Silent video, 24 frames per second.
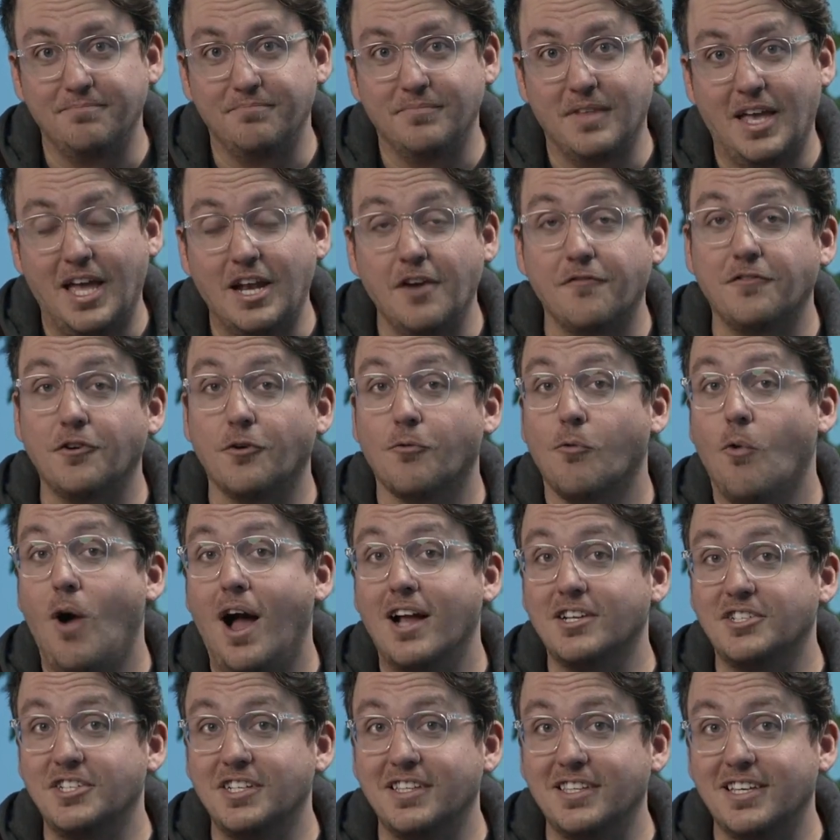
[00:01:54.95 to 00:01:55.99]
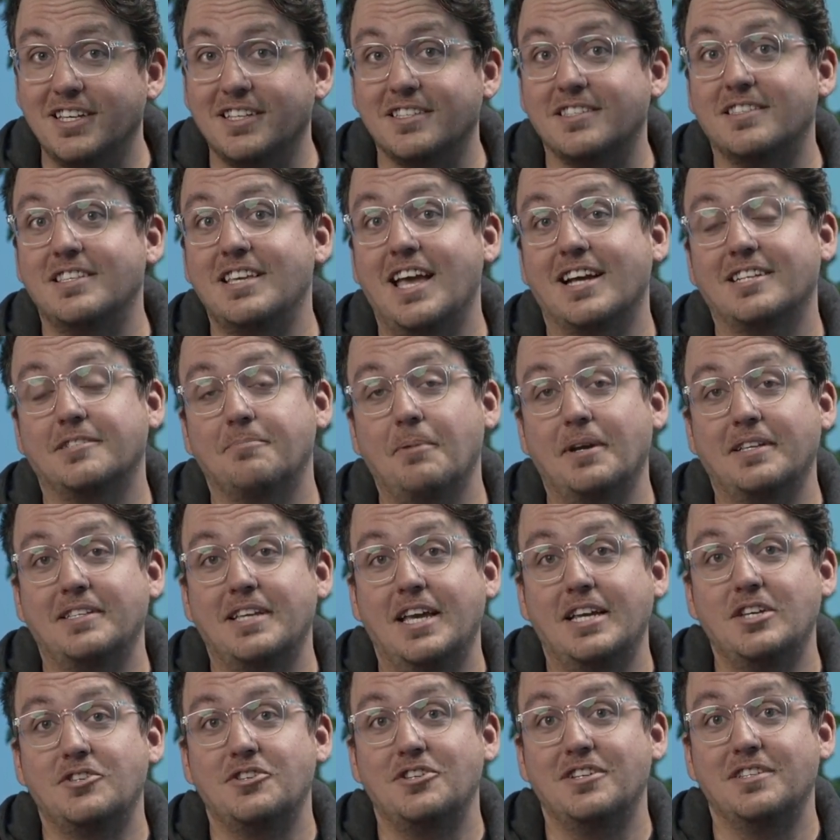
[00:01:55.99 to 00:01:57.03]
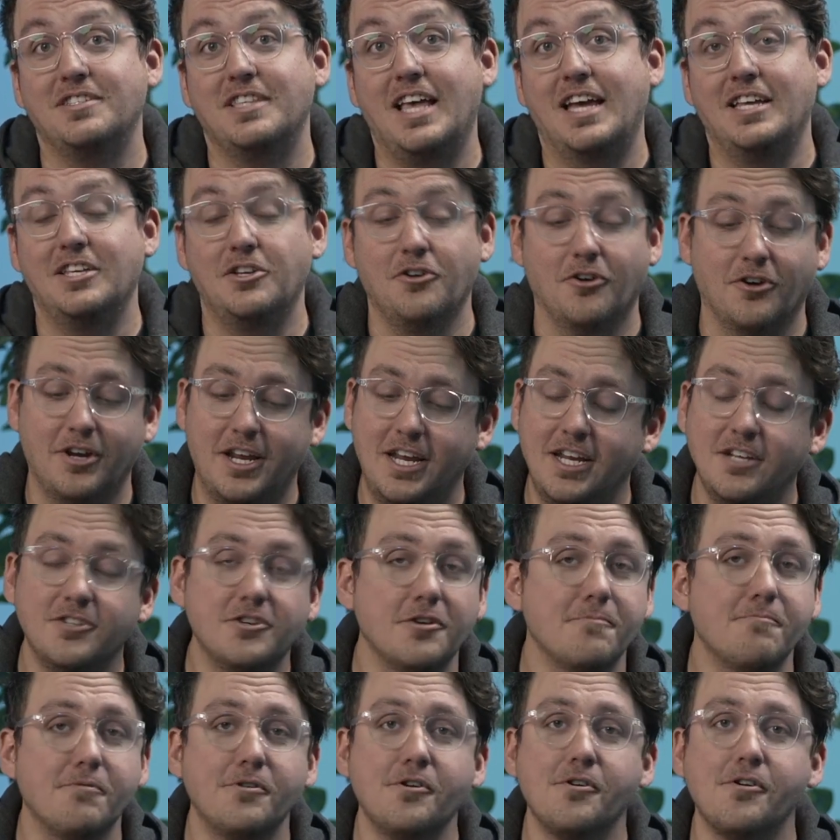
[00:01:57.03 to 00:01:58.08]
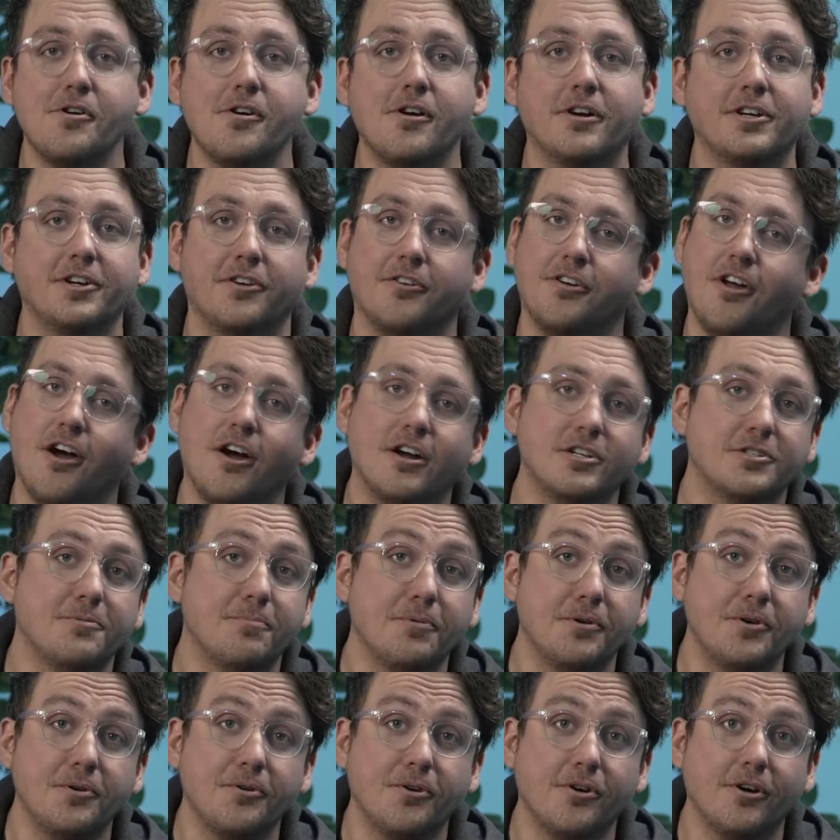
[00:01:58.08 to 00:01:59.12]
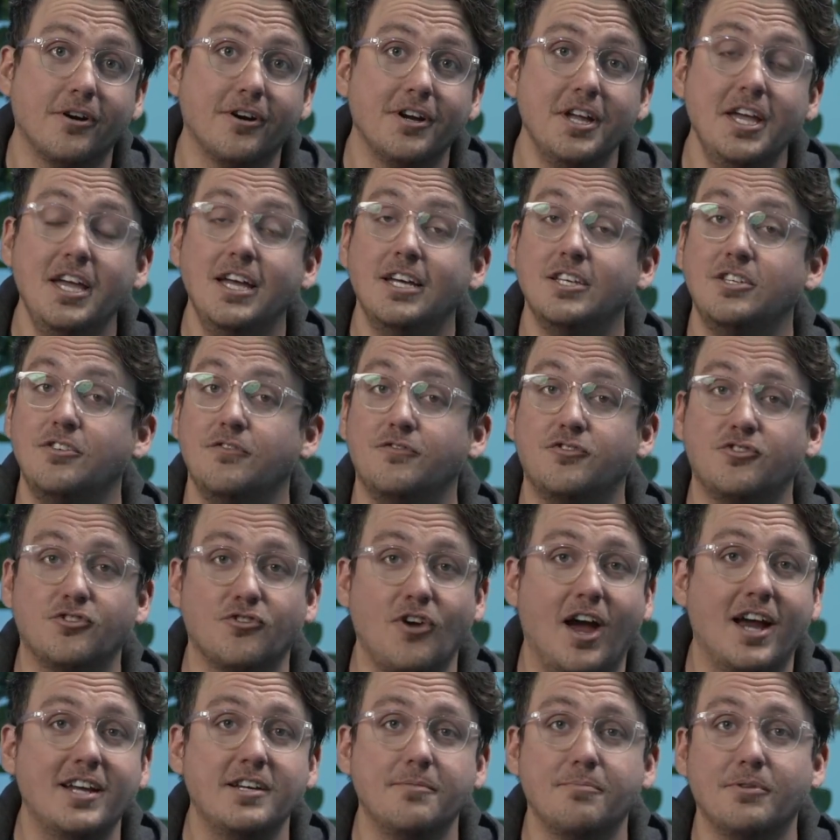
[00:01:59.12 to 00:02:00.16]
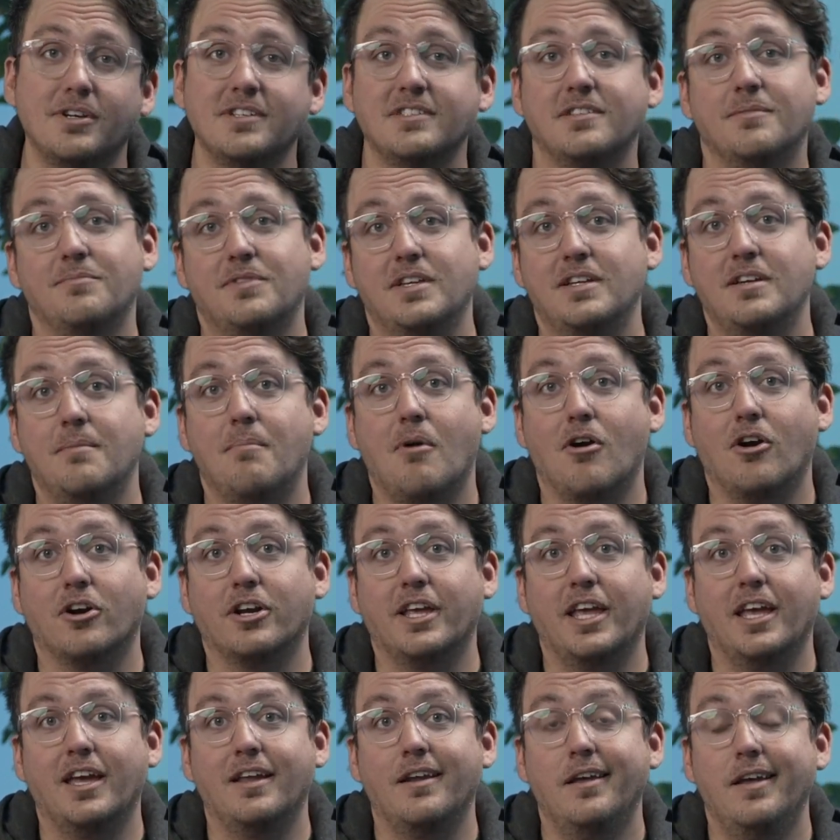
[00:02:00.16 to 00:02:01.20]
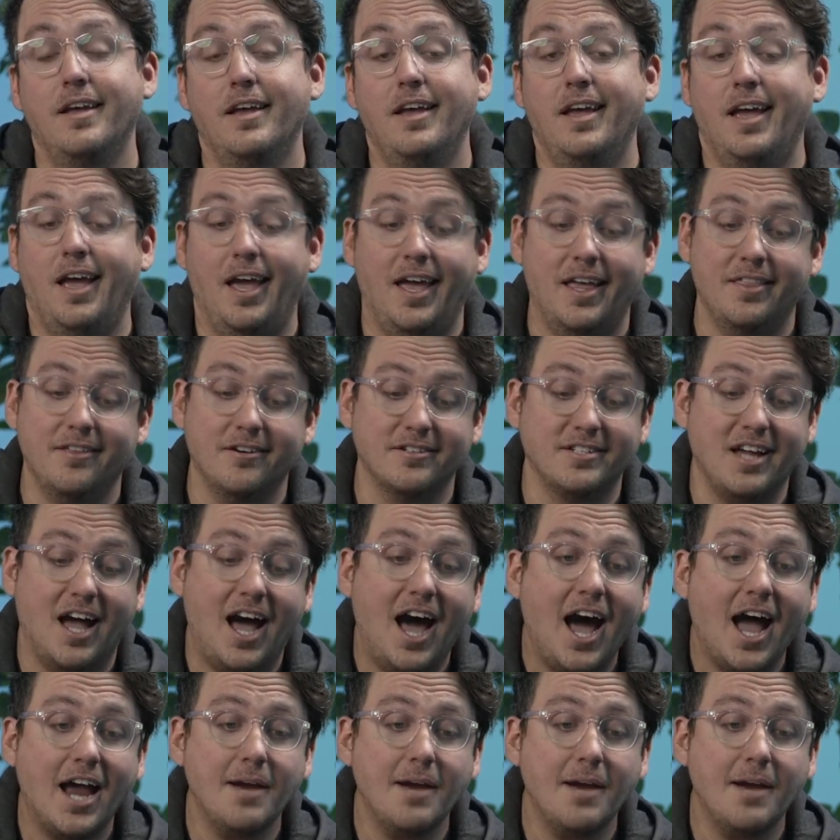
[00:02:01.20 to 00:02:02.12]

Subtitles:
And if you're watching this, the expectation is that you're an intrapreneur, you're an entrepreneur, you've tried to bring something to market, and there's a high